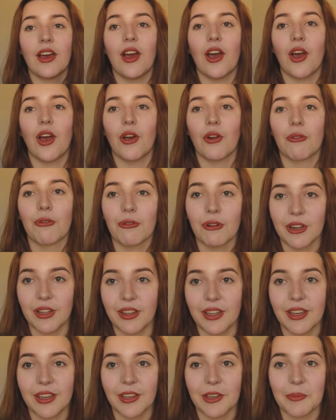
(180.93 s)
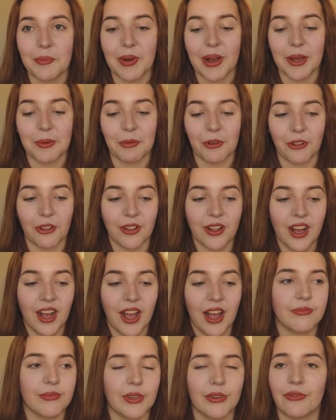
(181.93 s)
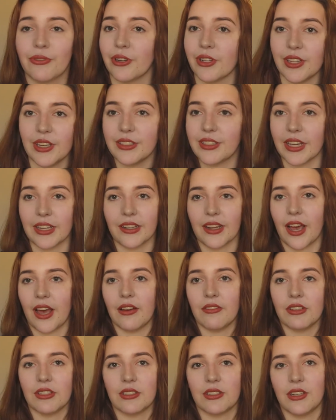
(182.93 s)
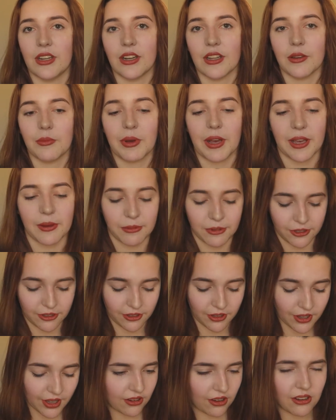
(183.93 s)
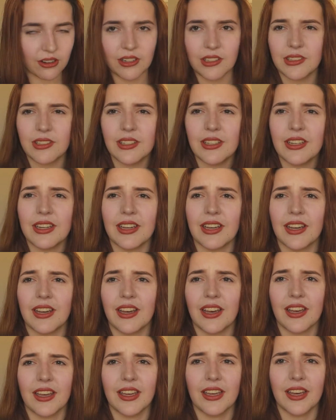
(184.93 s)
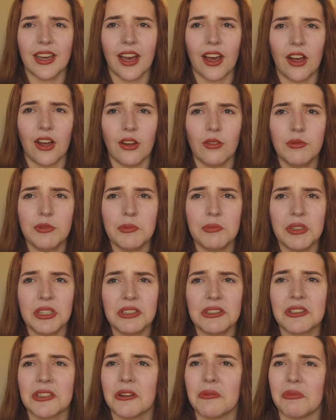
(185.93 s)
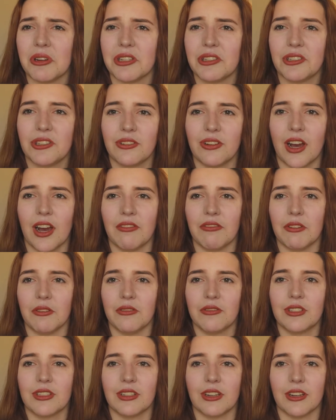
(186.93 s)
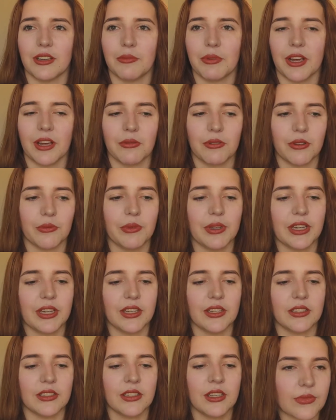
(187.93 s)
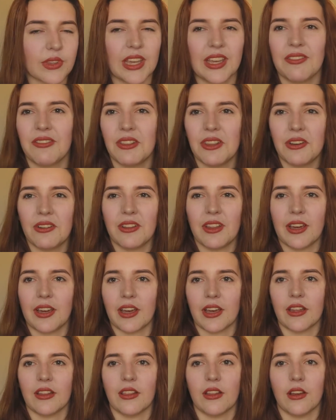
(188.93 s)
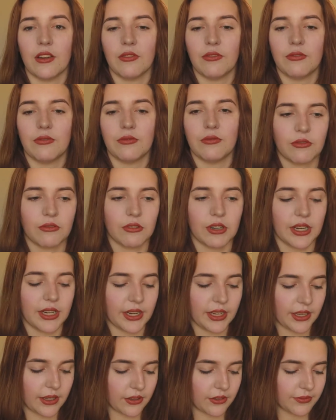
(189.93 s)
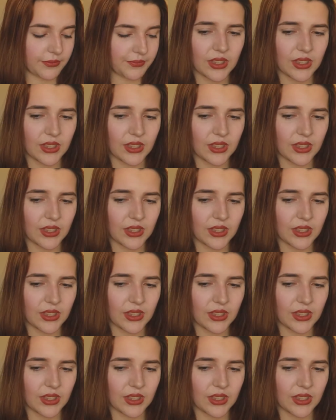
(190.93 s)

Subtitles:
A really good Bible. Before this, I didn't have a study Bible. Honestly, it helps me so much to have a study Bible, because even though like I love reading